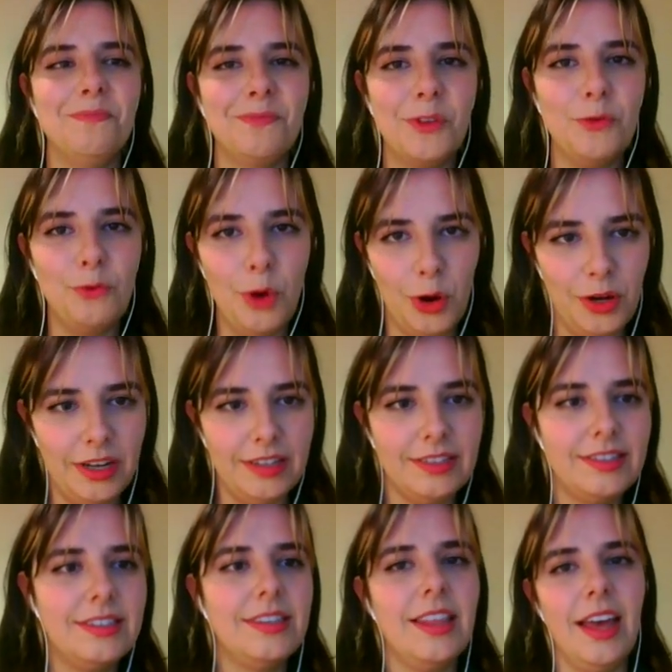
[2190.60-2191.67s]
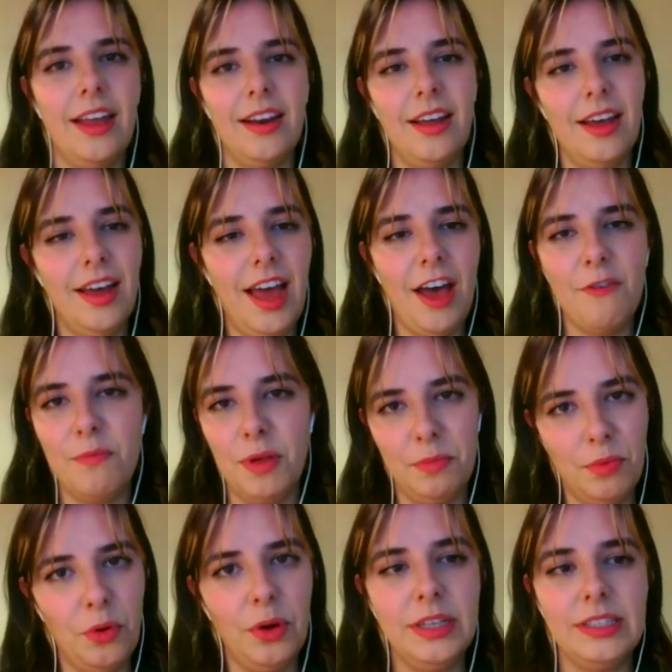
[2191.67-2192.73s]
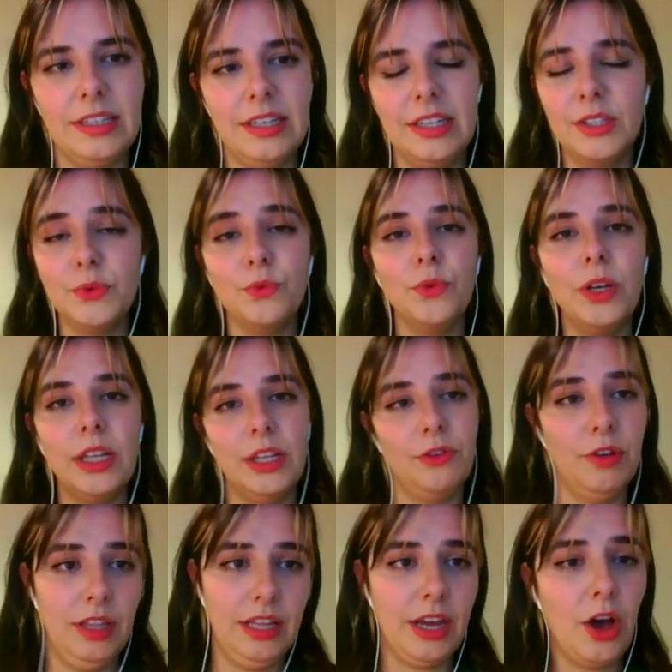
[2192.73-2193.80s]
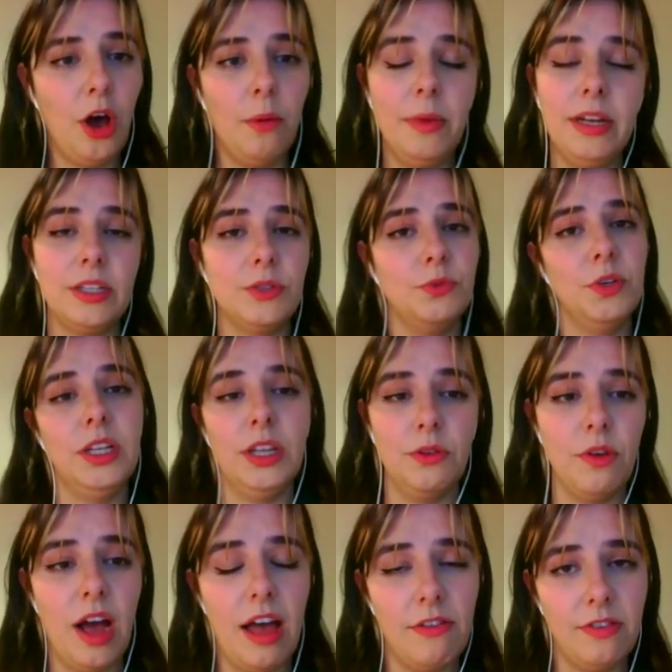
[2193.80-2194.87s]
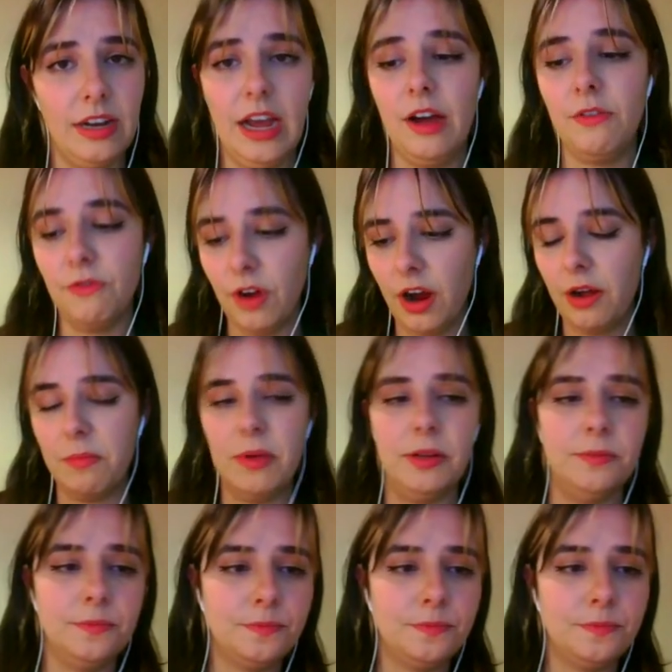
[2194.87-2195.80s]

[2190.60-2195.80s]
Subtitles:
rodents that have been poisoned. It's really, really common. It's really rife in our environment.